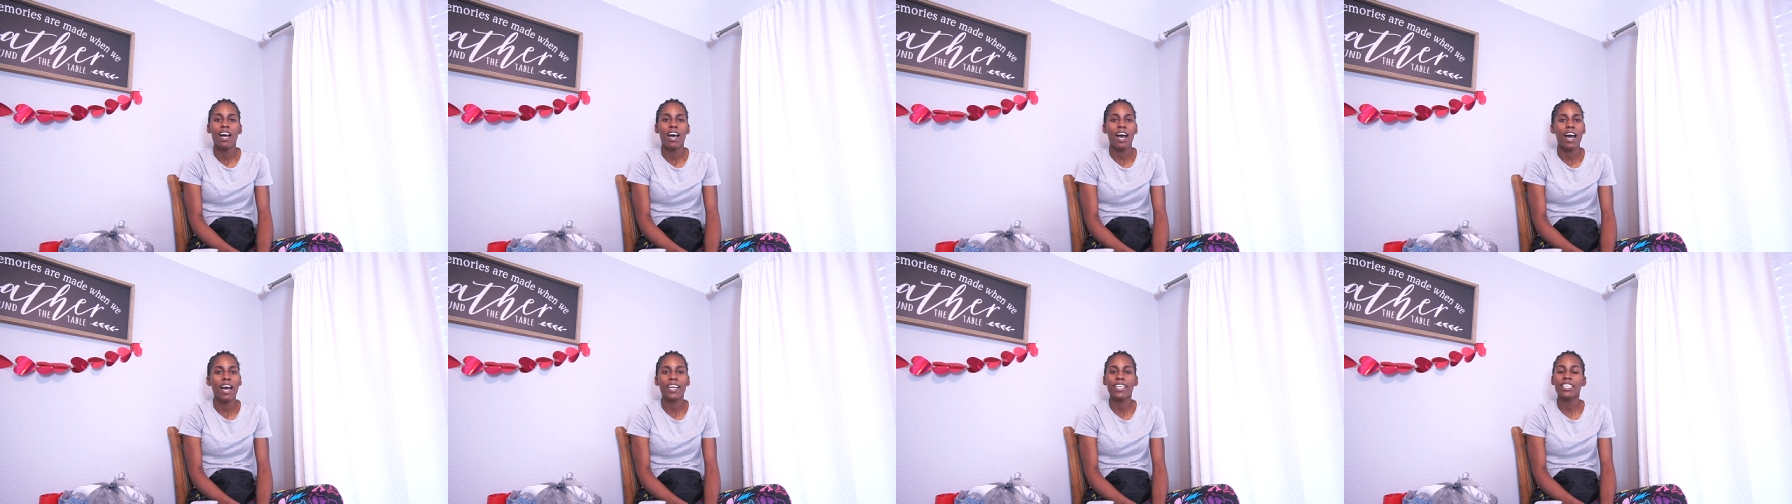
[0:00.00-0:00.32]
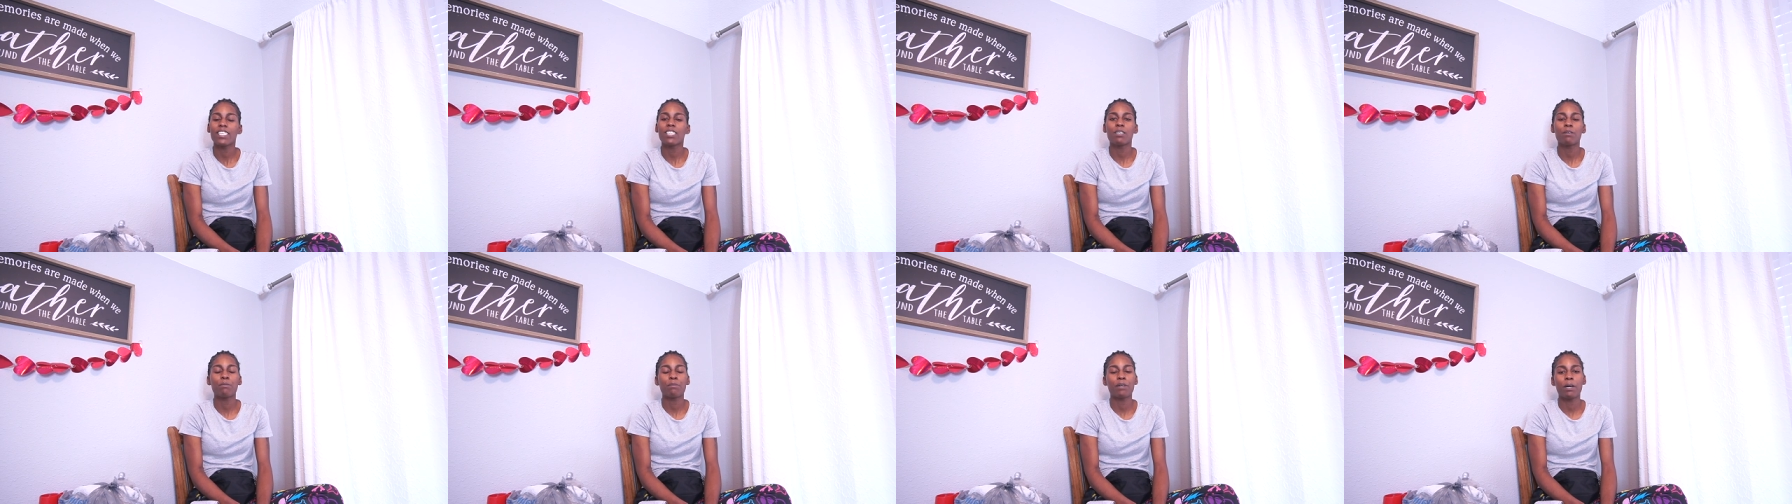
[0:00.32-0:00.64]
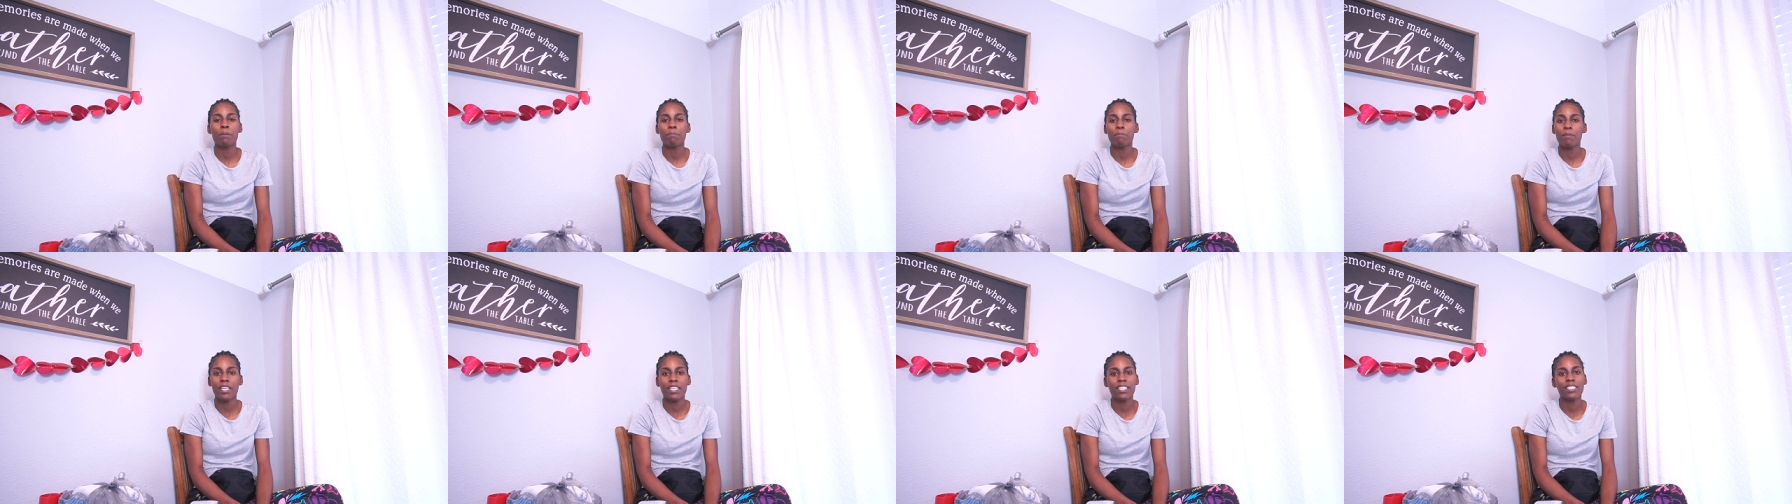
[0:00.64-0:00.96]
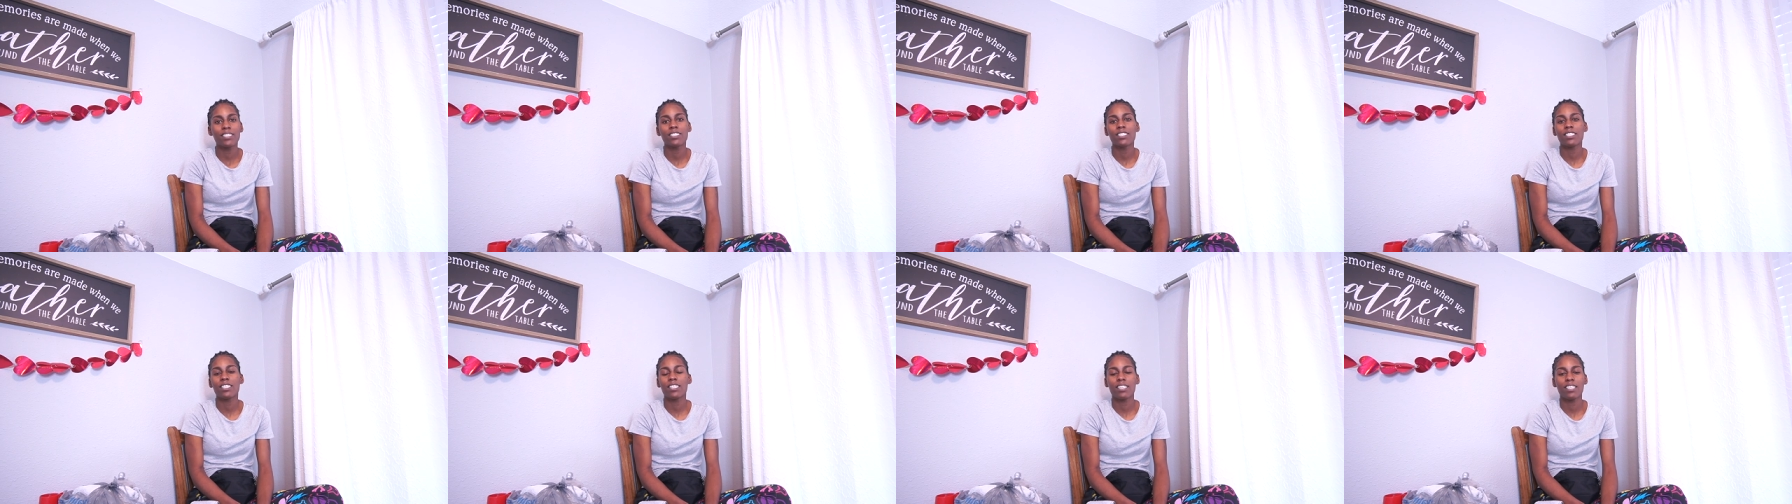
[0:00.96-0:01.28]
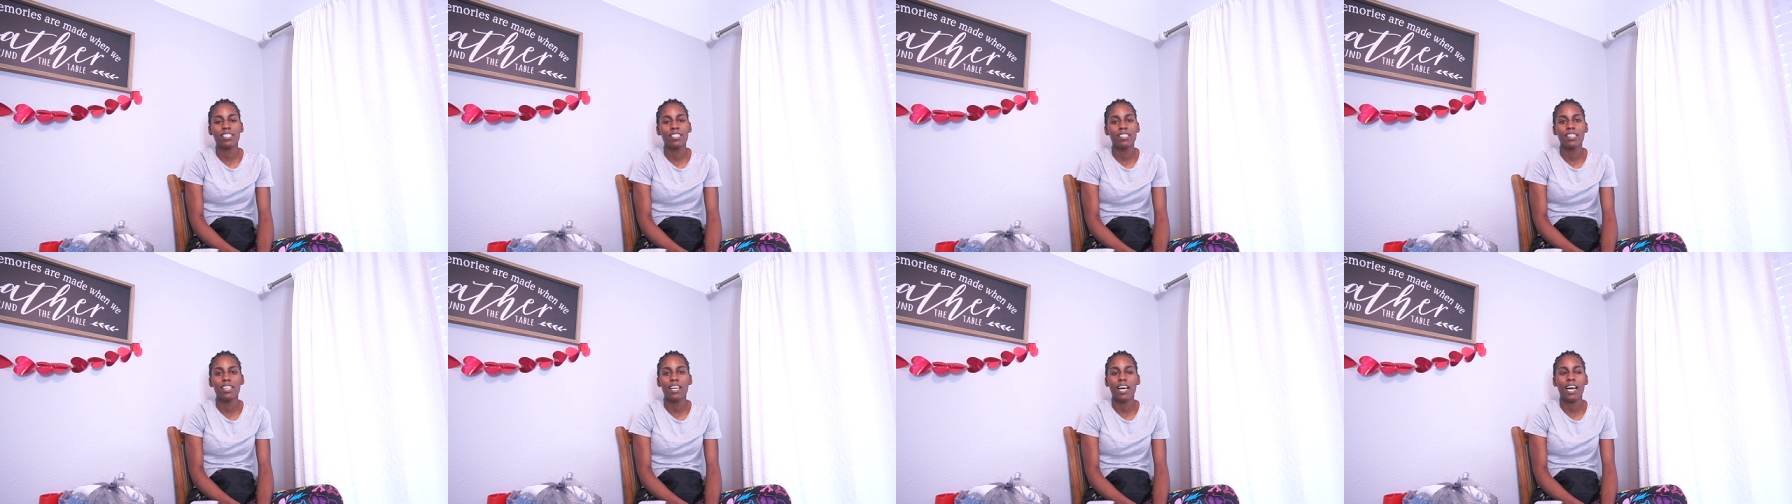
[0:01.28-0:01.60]
I am
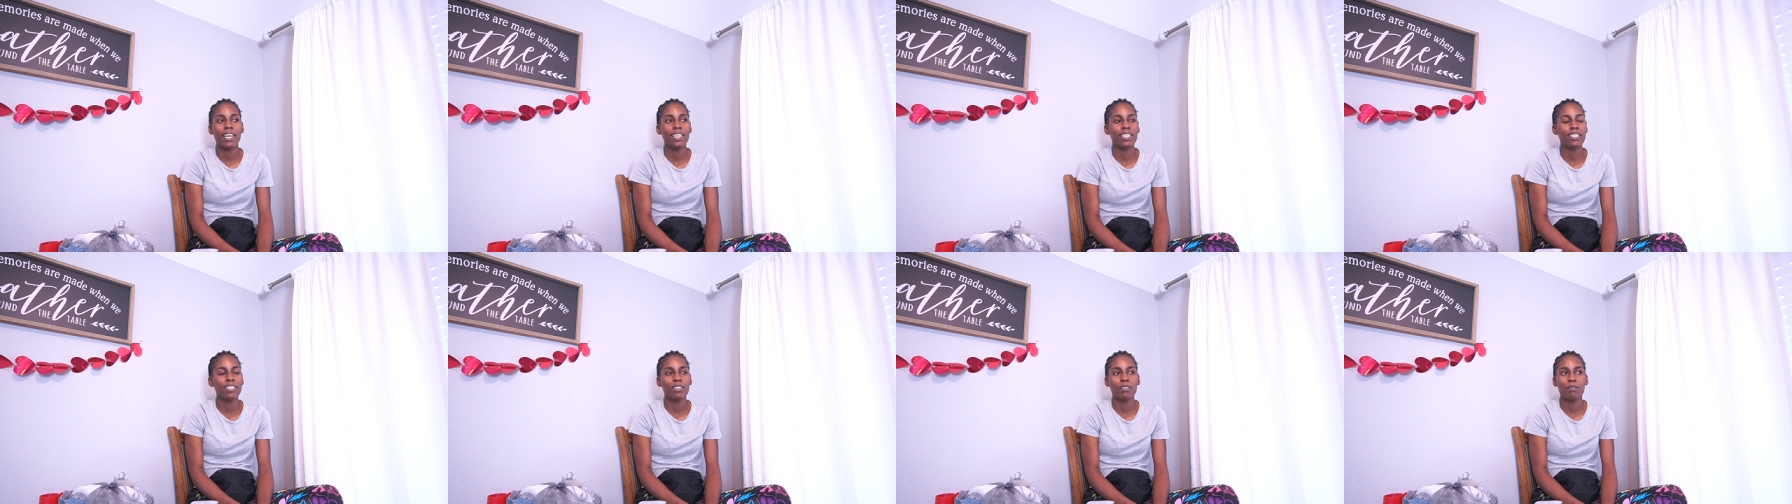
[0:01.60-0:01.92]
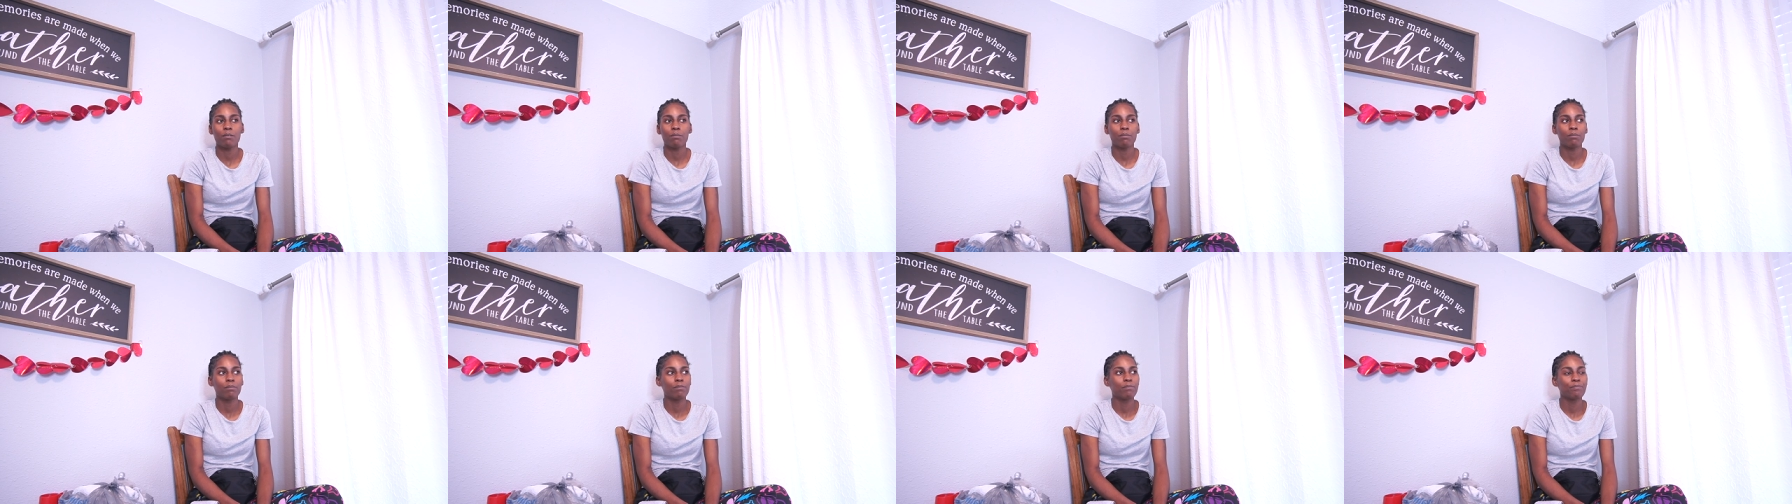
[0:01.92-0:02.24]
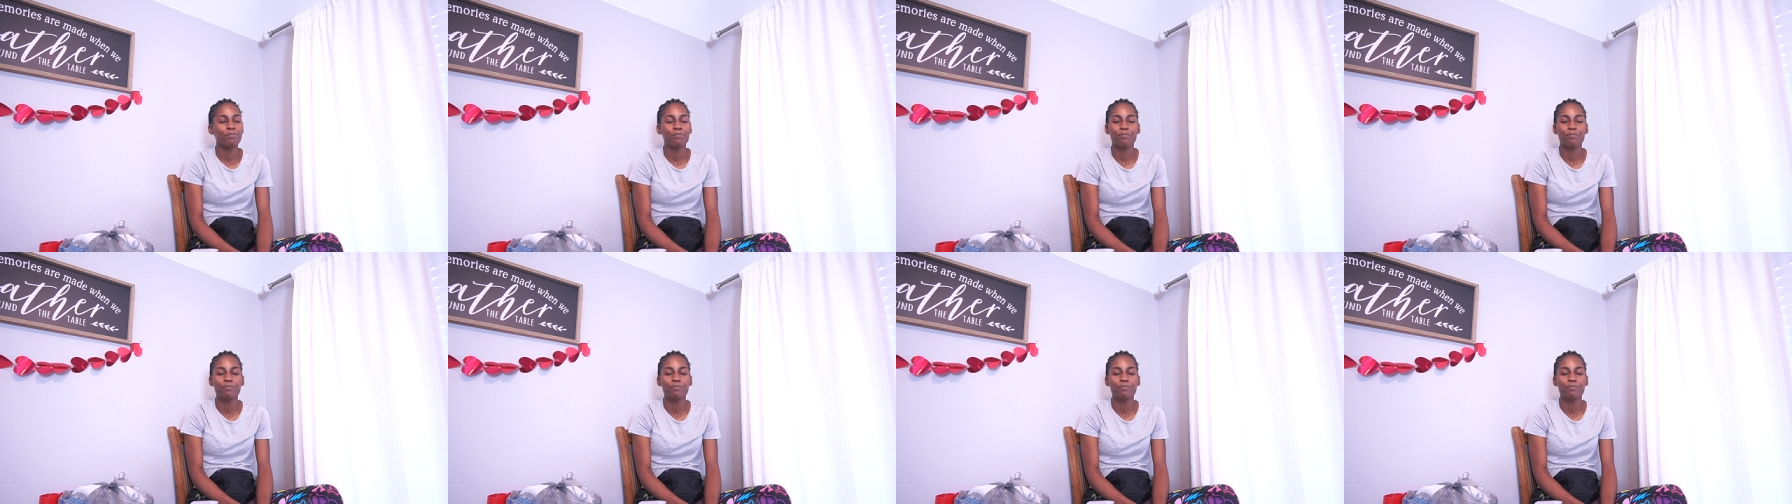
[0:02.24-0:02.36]
amazing, I am